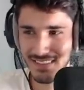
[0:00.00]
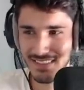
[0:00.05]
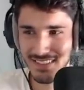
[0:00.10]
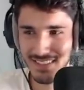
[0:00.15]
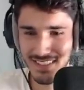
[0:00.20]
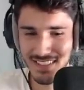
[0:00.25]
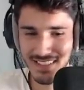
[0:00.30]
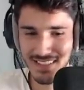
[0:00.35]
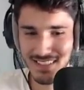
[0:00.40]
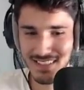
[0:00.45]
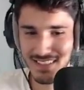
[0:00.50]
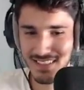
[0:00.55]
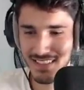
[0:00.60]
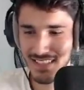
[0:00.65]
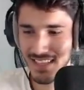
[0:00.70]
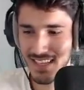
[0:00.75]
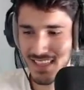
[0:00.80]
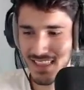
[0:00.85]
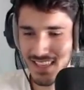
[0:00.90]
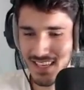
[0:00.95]
just
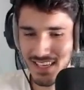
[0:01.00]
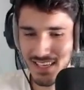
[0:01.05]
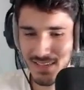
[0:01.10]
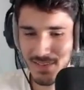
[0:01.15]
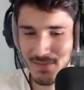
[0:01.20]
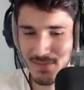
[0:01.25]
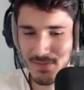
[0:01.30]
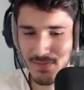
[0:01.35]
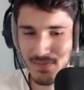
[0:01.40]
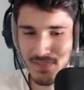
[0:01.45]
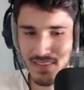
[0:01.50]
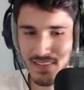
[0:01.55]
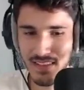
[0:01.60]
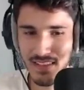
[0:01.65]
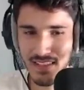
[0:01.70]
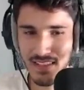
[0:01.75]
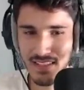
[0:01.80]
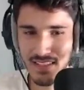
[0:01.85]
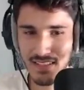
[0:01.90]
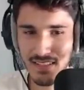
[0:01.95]
like that.
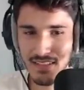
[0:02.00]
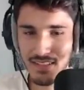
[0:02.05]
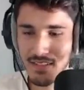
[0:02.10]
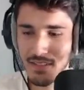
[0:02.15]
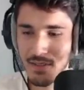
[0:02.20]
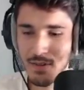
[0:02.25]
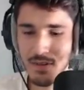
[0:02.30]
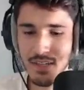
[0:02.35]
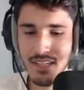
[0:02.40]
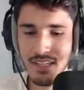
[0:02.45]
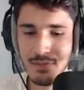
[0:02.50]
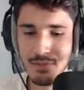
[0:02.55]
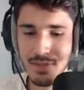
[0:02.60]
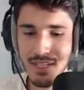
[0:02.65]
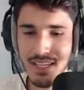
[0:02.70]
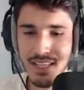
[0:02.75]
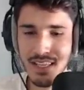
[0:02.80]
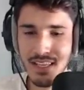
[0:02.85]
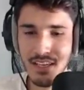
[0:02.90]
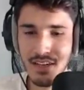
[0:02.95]
So let's just go ahead and
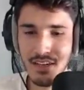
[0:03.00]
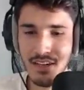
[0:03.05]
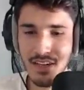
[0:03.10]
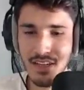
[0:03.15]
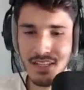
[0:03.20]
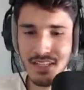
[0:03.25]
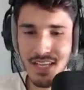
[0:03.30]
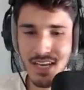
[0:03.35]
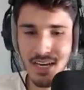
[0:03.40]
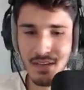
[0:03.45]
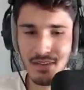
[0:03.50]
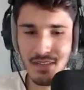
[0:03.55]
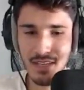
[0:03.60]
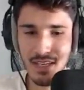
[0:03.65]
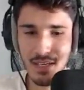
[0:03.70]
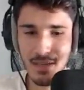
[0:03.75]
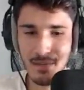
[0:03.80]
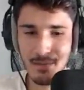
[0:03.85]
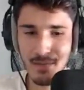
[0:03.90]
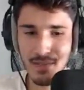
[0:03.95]
apply the curse
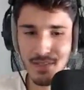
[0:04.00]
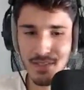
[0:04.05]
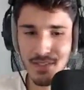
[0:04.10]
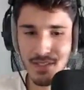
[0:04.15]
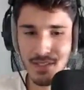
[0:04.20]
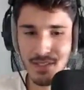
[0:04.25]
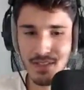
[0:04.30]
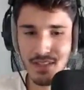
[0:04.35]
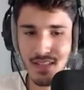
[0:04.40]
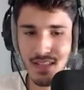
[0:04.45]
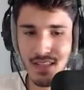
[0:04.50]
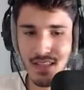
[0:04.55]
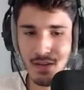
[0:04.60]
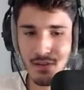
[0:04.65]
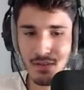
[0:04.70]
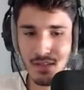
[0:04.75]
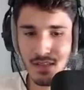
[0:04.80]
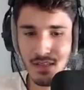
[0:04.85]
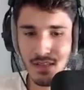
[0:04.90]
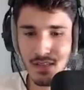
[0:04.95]
countdown. So death
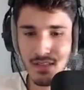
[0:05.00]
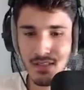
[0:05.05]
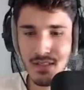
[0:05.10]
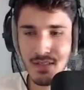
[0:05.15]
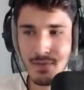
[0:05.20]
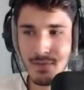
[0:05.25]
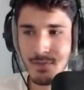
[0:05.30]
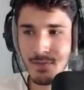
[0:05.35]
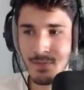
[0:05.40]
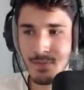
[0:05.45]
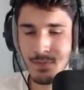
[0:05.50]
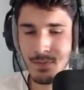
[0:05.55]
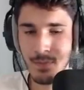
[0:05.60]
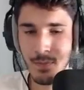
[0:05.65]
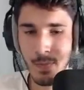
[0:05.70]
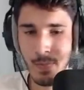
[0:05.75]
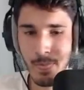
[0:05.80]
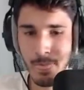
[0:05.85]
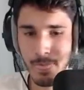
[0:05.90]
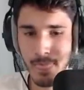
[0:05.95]
countdown kicks in
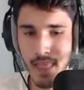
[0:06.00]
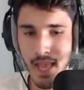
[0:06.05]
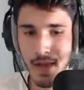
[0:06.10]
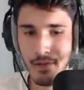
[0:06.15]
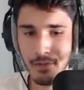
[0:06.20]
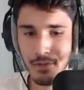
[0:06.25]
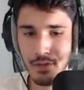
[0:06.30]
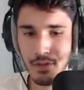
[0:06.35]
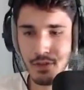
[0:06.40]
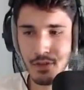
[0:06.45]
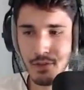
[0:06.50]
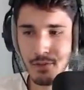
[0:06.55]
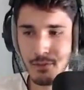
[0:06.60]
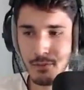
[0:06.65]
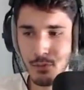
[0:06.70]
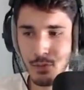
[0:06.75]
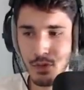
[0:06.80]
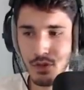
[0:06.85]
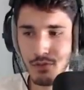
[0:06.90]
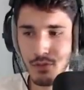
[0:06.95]
after
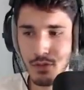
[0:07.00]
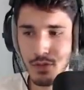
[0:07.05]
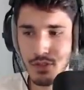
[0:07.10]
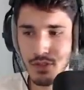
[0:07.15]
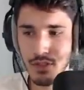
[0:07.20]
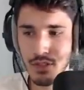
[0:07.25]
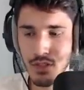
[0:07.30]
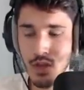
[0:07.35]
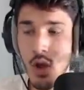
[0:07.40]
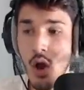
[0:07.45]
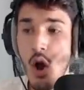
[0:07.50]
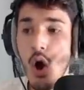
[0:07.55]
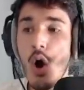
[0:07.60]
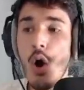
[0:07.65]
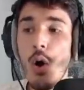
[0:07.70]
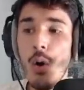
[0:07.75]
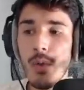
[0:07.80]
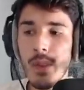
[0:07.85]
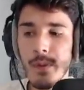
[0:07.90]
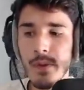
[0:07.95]
three or four turns.
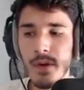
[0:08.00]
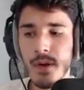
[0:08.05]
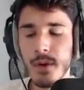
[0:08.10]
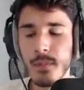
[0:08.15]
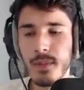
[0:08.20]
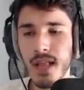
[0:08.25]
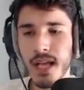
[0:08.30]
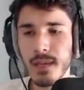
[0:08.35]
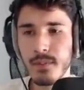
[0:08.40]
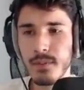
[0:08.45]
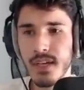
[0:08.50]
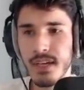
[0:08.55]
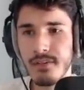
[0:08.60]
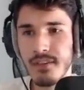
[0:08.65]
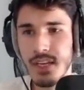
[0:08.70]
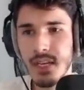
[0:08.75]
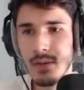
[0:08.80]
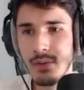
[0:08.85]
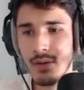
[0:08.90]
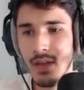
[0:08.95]
Oh, there we go, Black Moon. I
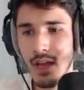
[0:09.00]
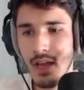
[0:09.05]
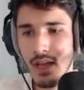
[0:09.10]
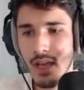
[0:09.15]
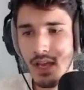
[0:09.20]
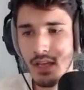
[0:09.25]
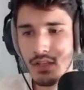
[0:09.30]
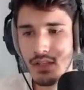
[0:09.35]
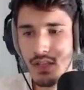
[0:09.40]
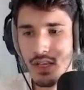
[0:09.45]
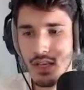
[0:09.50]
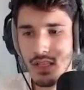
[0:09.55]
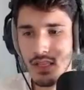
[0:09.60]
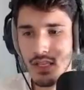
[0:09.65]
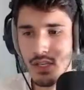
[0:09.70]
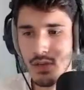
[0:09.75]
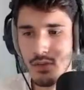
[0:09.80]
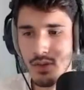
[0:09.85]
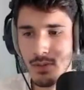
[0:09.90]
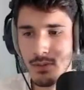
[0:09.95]
forgot it. I actually had
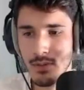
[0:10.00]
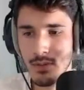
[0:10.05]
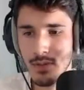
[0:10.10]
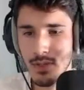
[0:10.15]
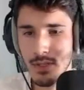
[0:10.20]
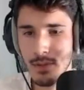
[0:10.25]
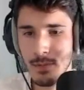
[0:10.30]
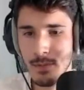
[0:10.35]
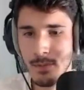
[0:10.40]
that equipped. Sweet.